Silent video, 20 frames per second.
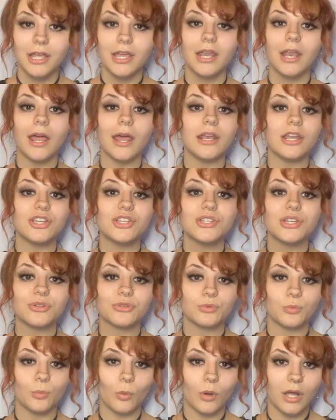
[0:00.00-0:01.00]
It is just
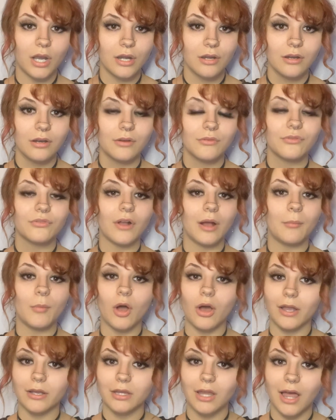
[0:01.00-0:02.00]
one from
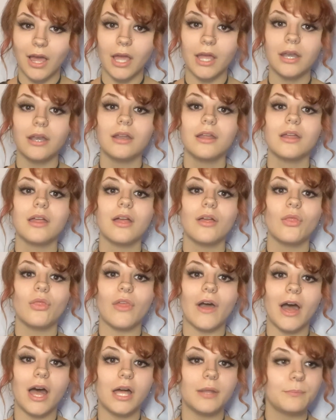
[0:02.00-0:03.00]
online
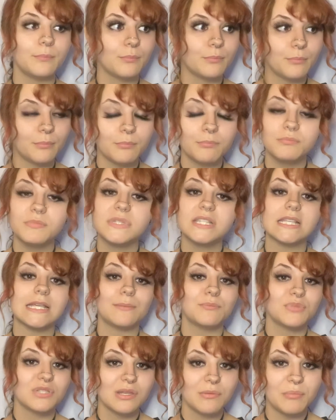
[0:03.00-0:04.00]
that
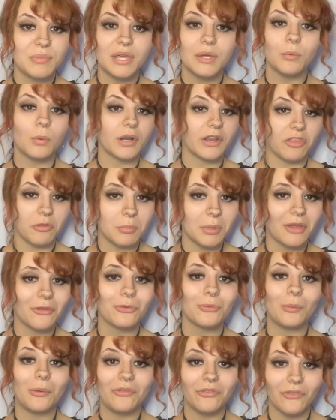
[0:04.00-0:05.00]
seems to be one of the
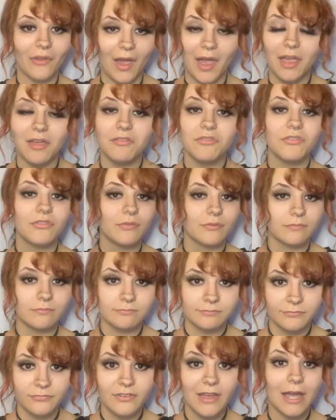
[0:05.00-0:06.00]
best ones I've
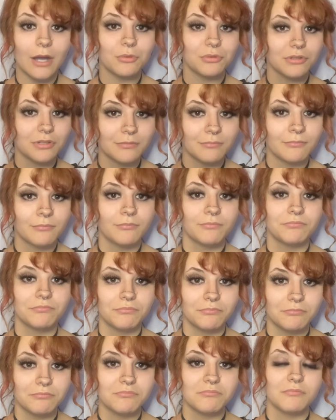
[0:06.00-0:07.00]
found.
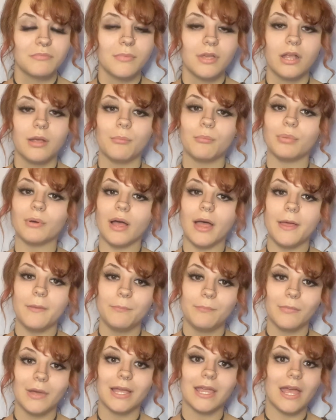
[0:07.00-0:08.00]
But
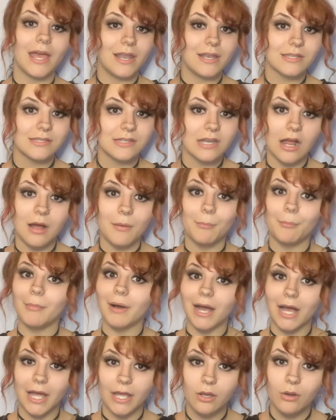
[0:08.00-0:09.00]
again, it's not
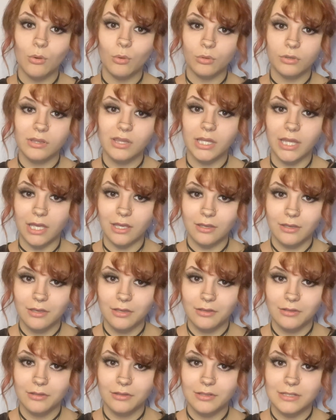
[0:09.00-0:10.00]
my own
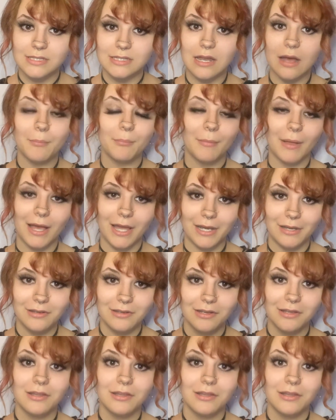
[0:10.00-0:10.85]
link. It's not mine.